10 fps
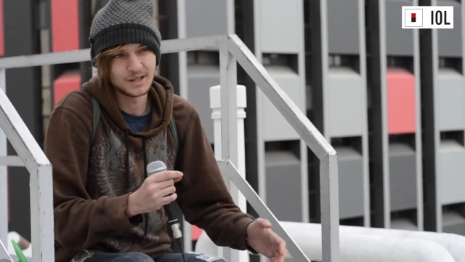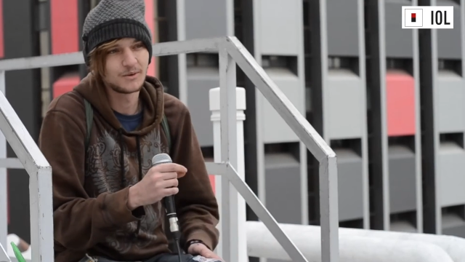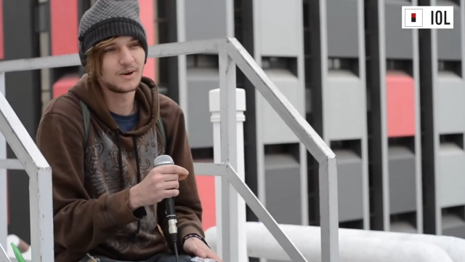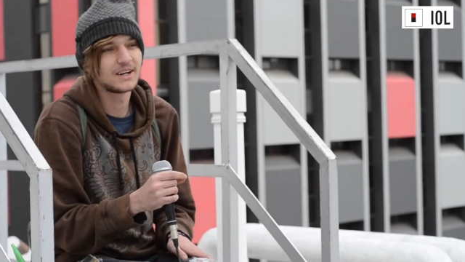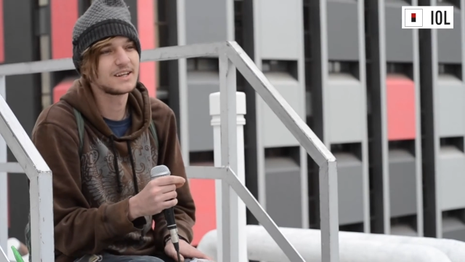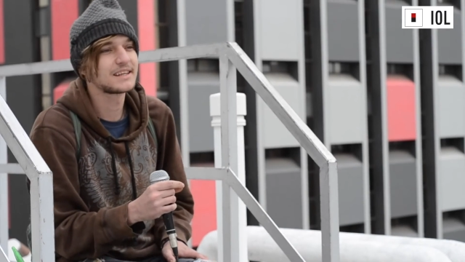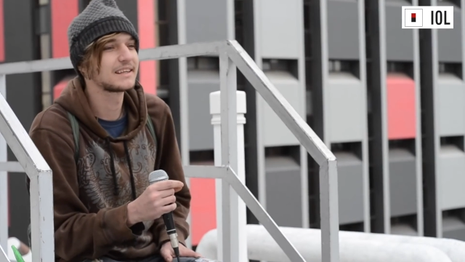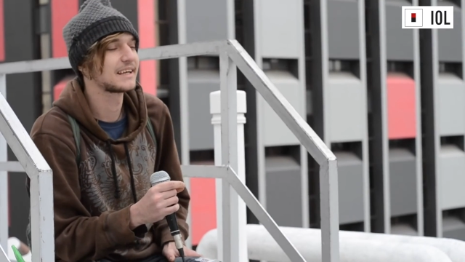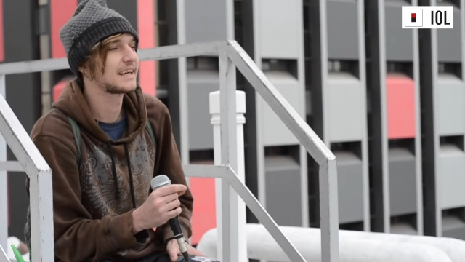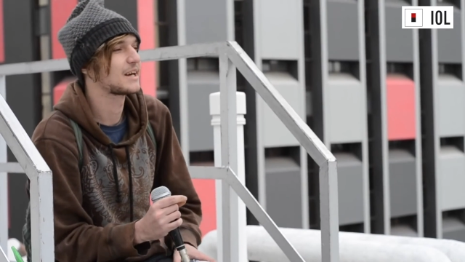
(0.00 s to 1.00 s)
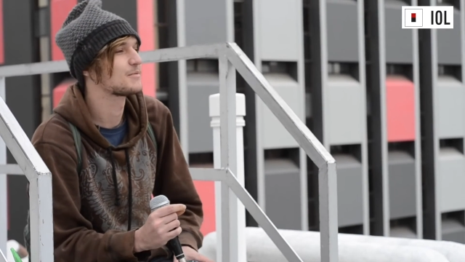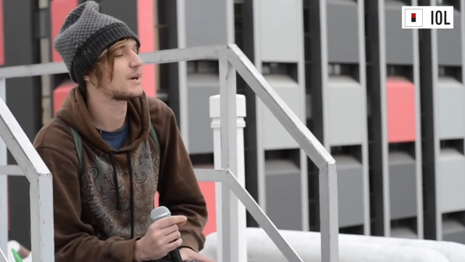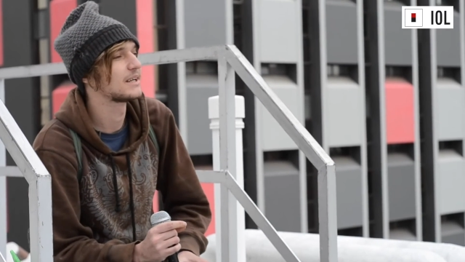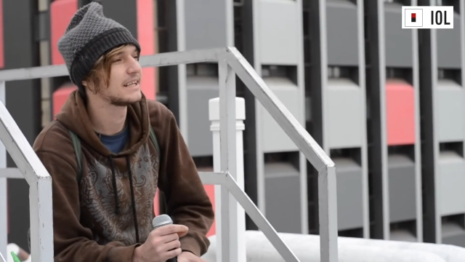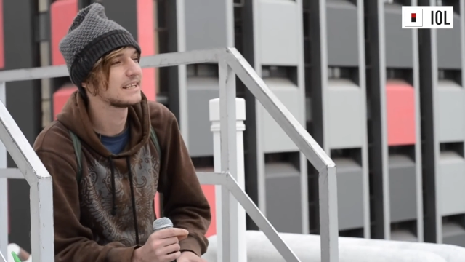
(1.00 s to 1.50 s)
Well, I don't think they care
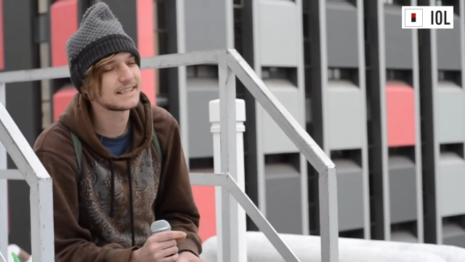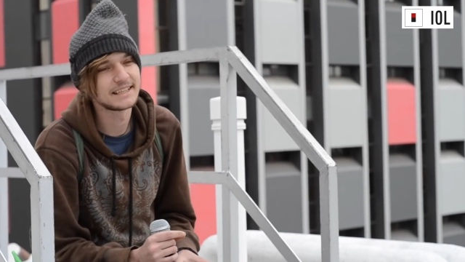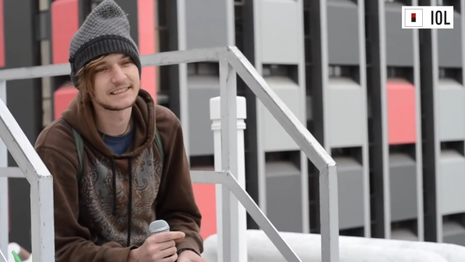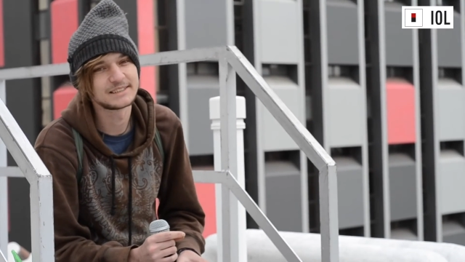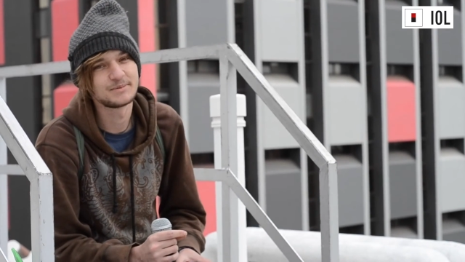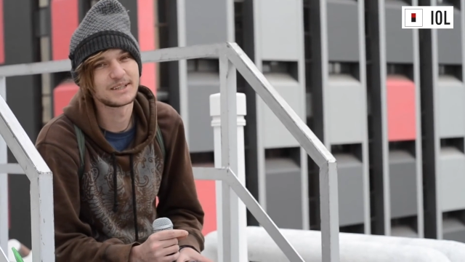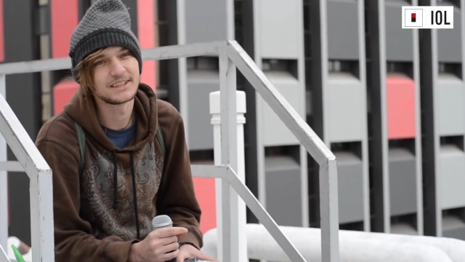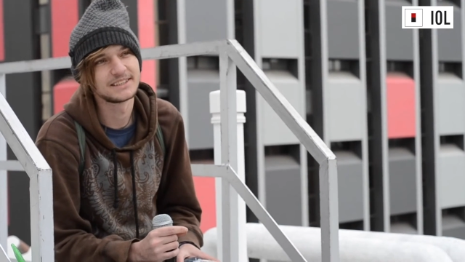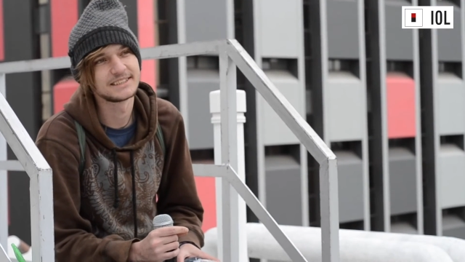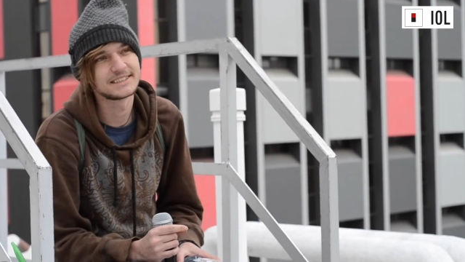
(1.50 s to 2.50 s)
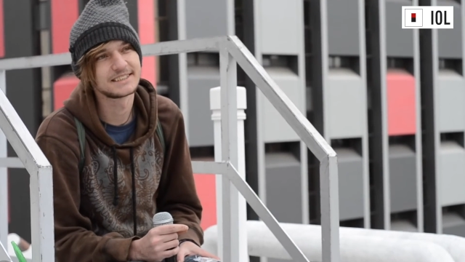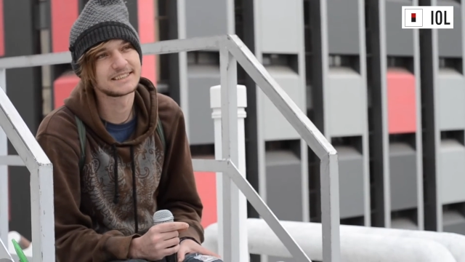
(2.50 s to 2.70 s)
about anything, to be honest.